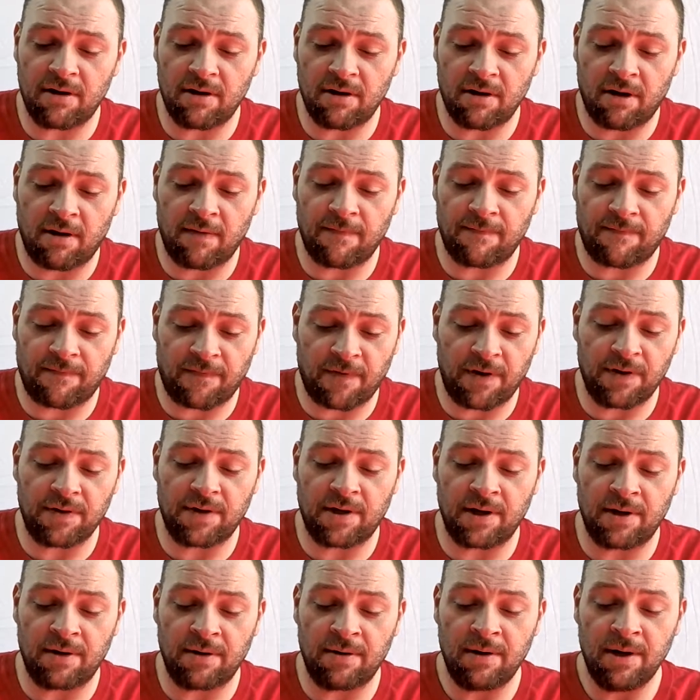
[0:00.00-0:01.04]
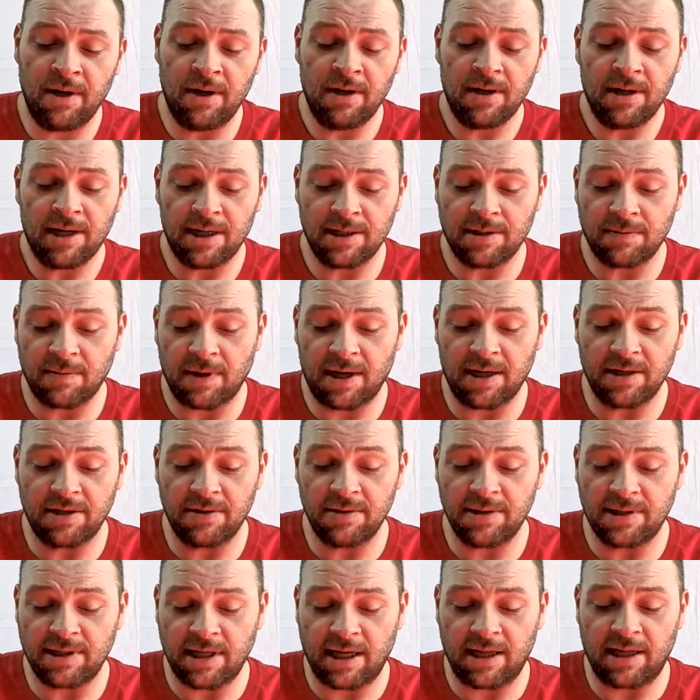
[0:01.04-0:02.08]
on front, though. That's why I
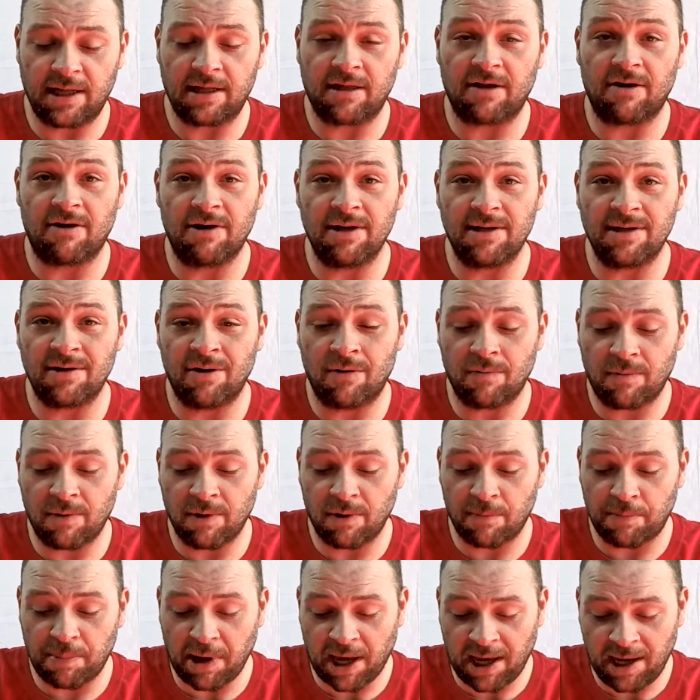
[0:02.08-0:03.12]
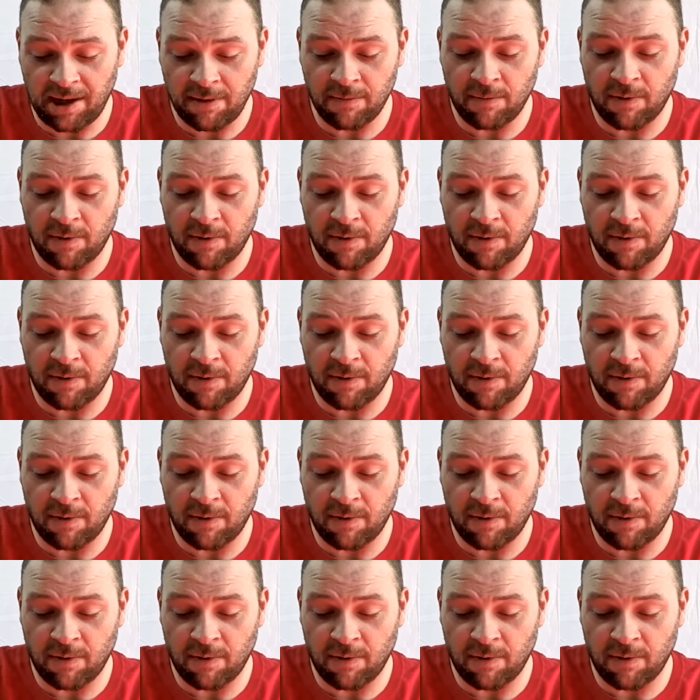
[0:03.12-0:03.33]
do say that there is no real paint